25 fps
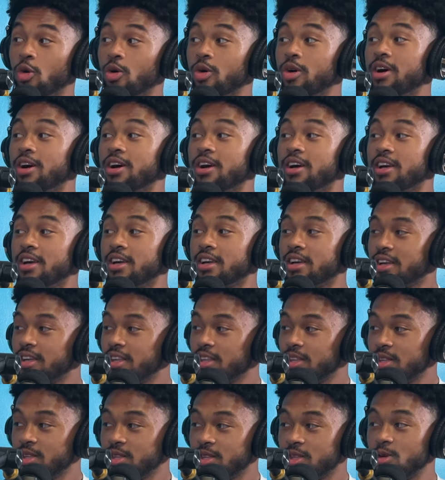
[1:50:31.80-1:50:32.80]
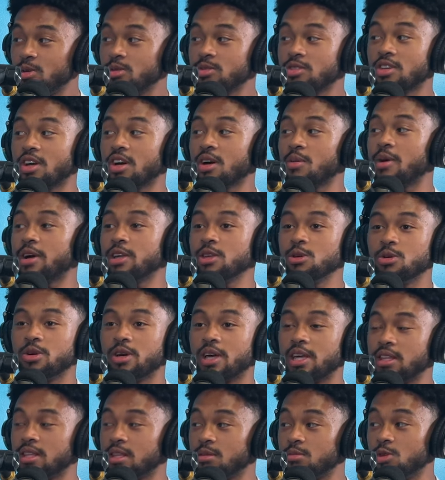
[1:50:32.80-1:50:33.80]
No, oh, you was talking about you
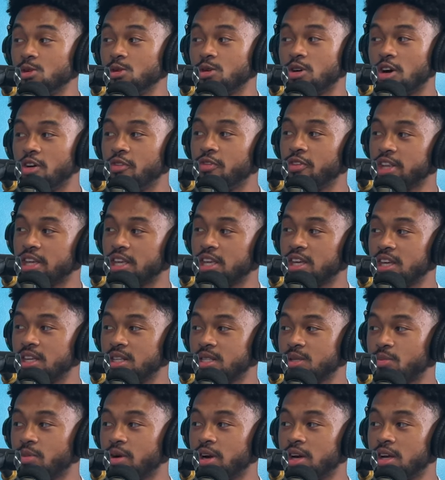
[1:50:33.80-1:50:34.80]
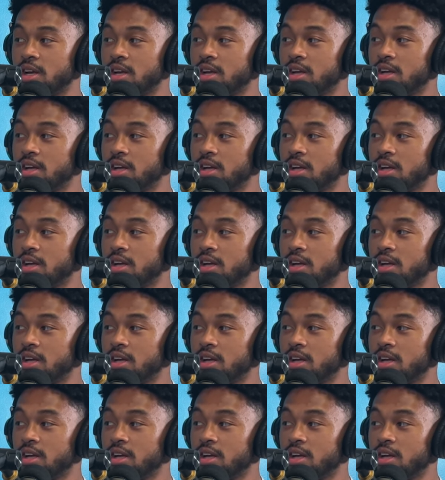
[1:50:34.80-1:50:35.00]
hit them. You go for the kids, bro.